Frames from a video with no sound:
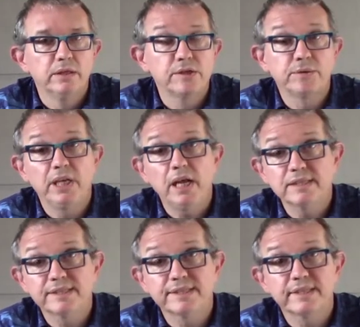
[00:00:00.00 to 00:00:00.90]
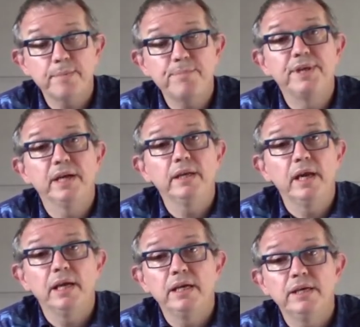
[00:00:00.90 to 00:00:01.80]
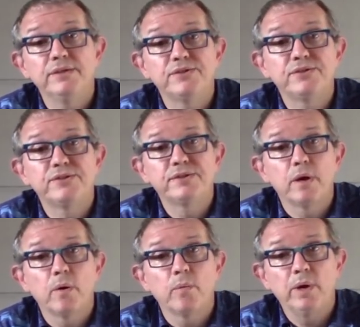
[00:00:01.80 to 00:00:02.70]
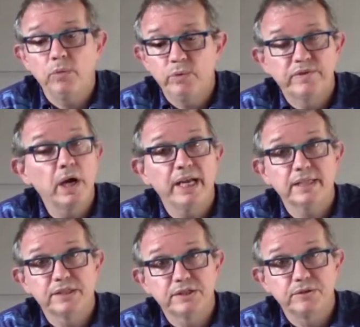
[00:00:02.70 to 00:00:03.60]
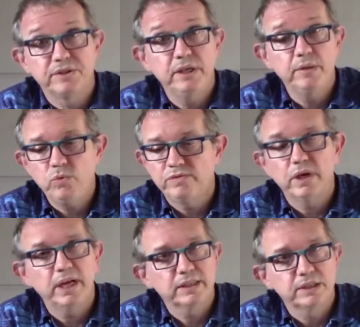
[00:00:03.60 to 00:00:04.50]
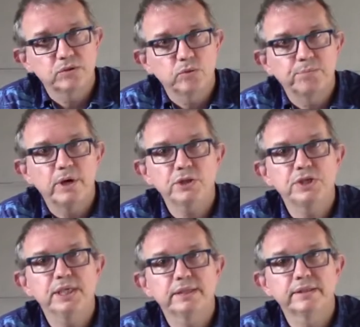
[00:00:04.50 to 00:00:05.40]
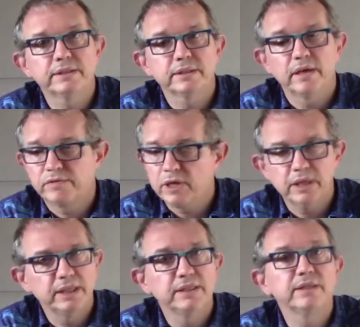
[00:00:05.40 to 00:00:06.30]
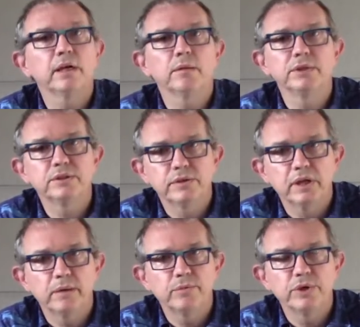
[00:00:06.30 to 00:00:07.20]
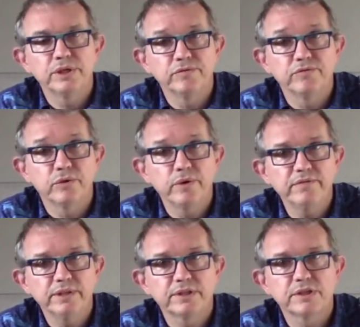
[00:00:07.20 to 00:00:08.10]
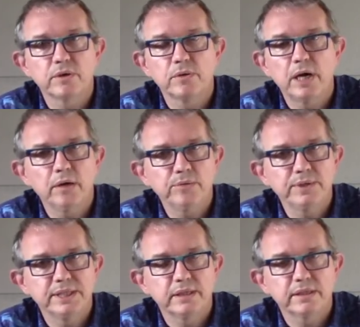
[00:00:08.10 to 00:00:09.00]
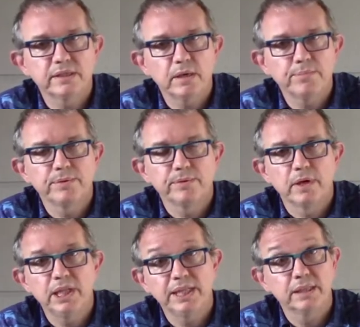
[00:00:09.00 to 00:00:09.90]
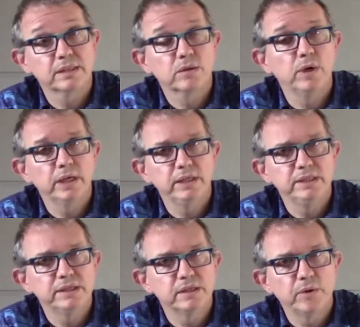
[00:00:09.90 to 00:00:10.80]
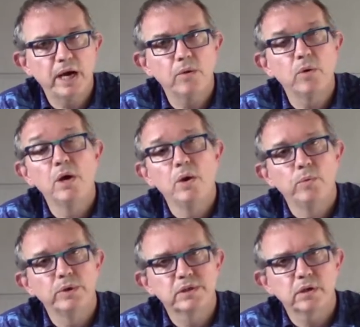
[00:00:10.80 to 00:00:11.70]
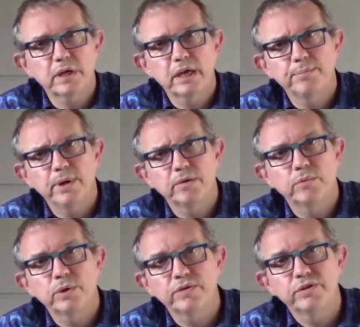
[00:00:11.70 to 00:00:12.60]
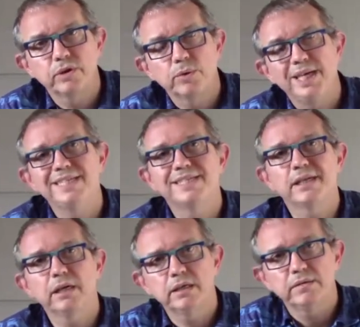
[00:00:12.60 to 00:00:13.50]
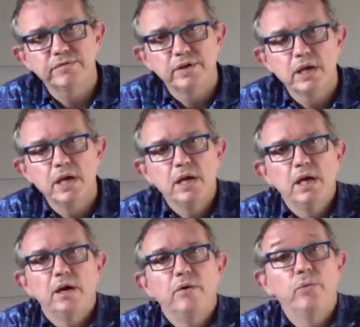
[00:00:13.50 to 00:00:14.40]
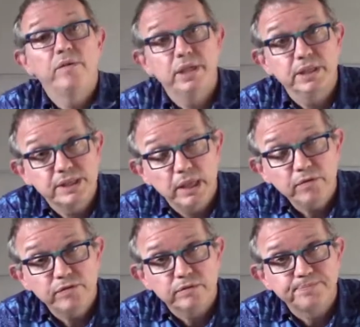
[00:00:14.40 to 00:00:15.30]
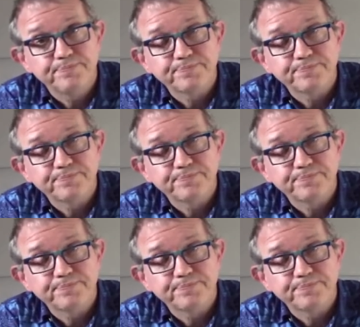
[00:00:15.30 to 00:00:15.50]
So the last step then is, well, we've got access to team, we've got access to a project, I've got an entitlement to collaboration for Revit, so how do we set this up? Well, that's quite easy. So now we're talking about a workflow inside of Revit itself.